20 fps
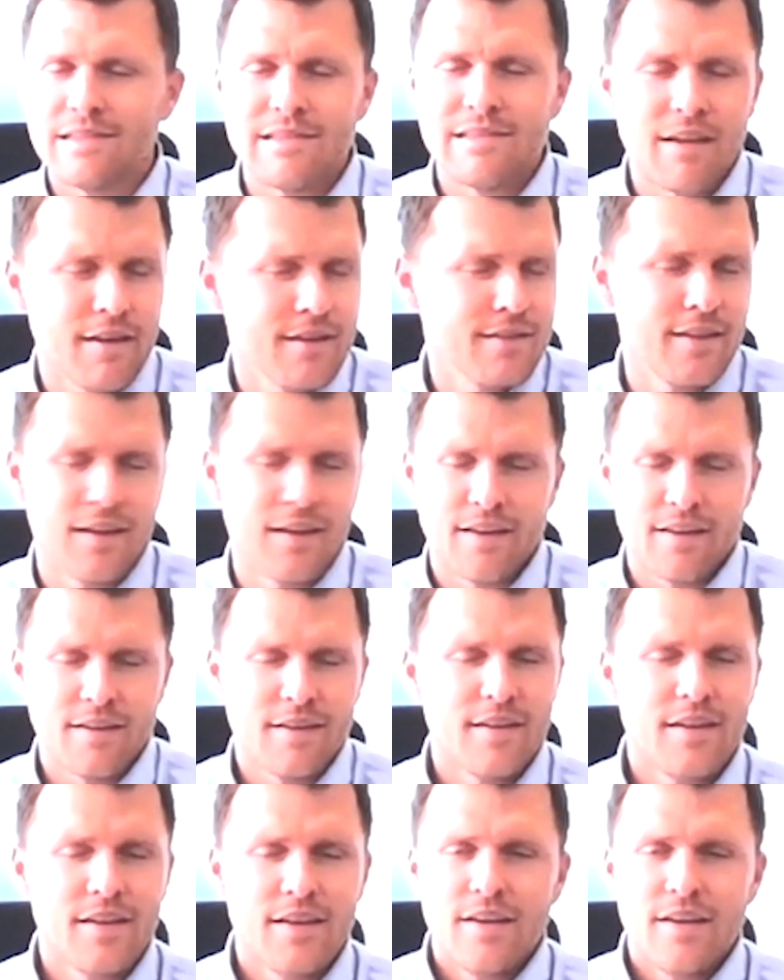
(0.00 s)
and there's luck
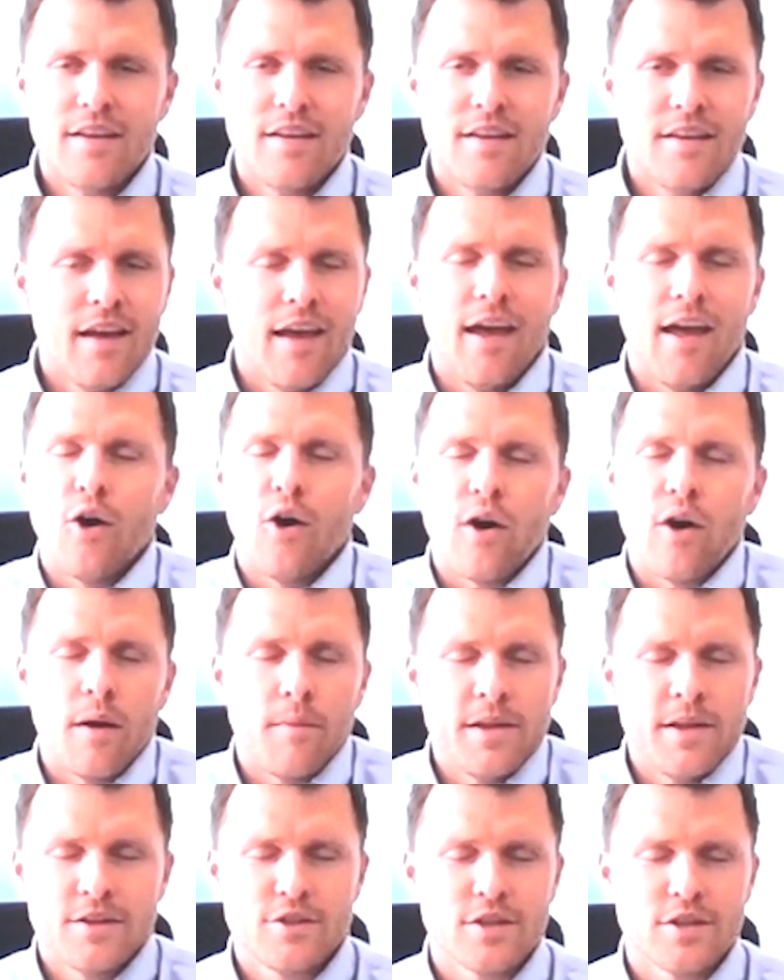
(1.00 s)
that
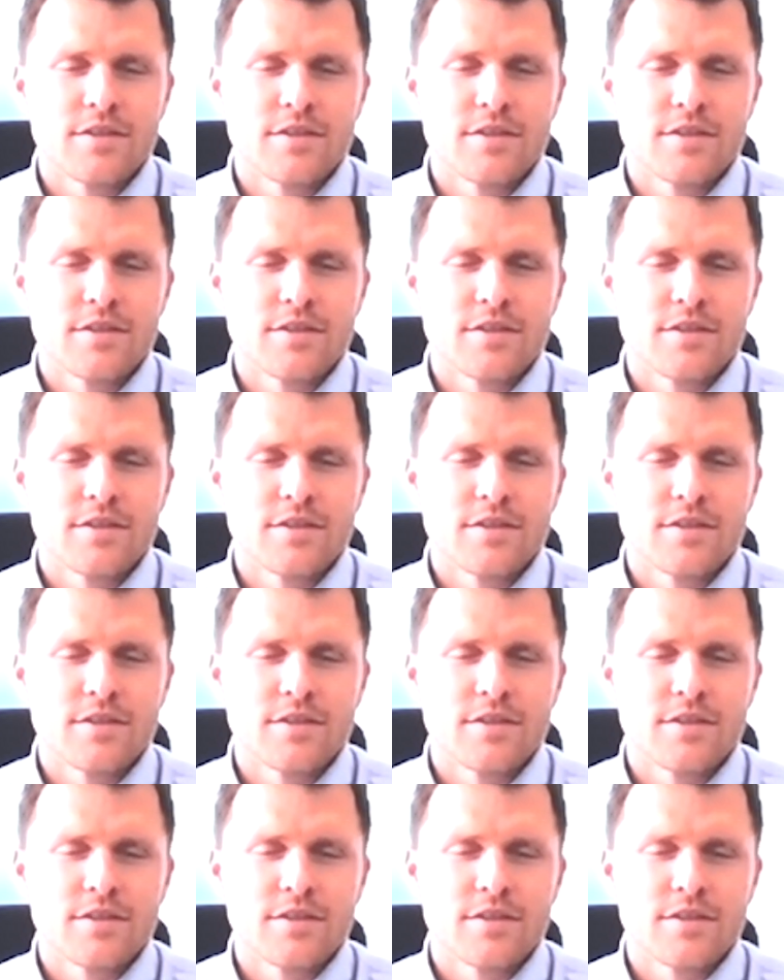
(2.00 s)
elk.